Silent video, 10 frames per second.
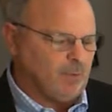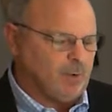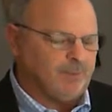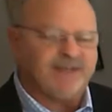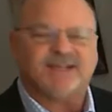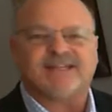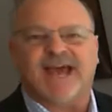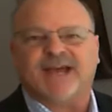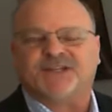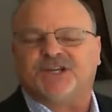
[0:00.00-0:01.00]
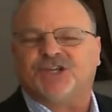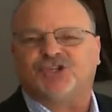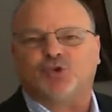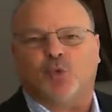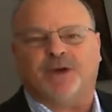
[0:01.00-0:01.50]
when we get to
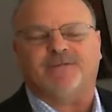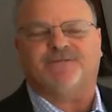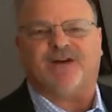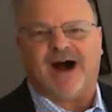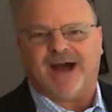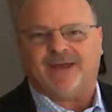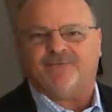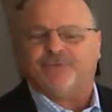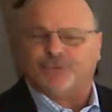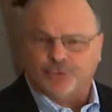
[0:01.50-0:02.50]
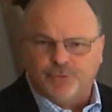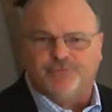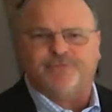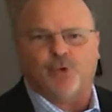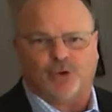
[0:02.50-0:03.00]
Exodus 25 through
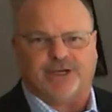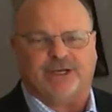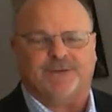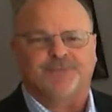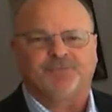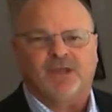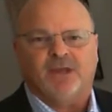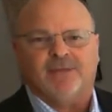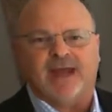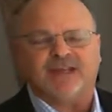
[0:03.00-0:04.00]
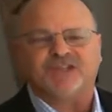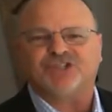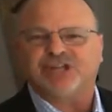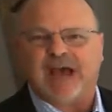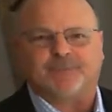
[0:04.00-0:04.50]
40, that
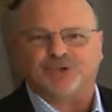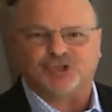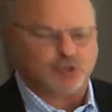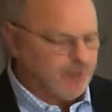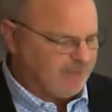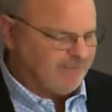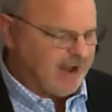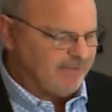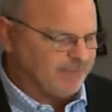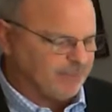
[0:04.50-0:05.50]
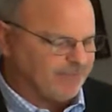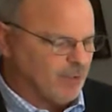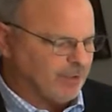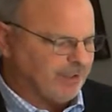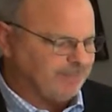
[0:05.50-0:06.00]
is chapters 25 through
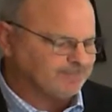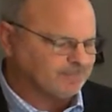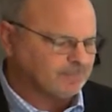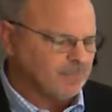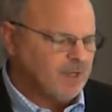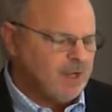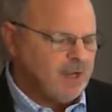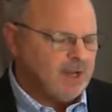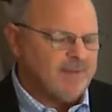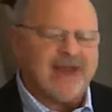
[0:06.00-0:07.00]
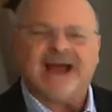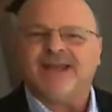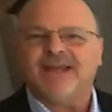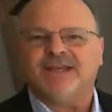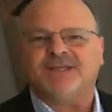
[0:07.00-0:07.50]
40,
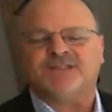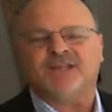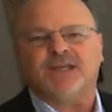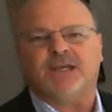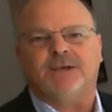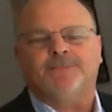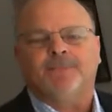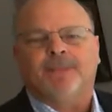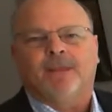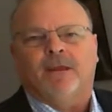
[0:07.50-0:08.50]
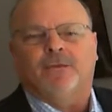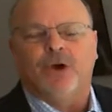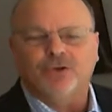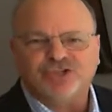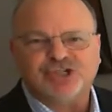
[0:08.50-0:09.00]
that is the
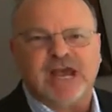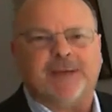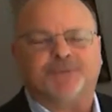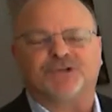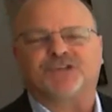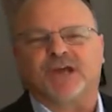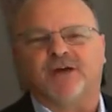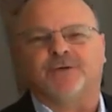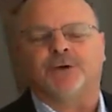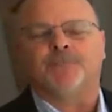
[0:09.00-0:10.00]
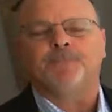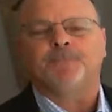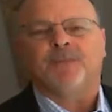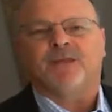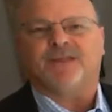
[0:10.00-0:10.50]
those chapters cover
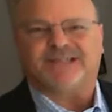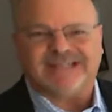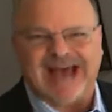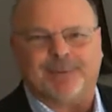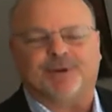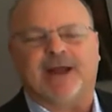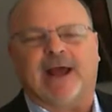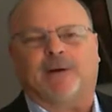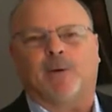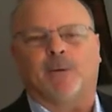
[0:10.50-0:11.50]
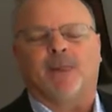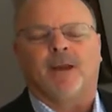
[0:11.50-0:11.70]
the tabernacle.